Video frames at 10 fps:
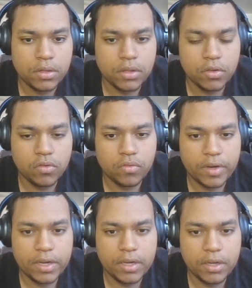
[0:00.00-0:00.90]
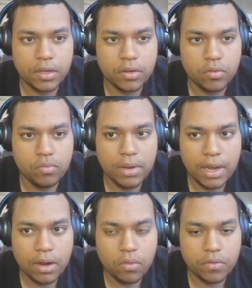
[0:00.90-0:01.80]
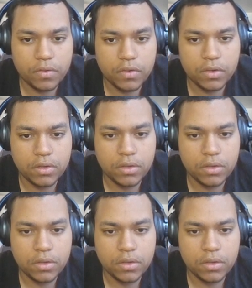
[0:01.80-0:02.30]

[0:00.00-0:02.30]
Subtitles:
This one right here. Ublock Origin.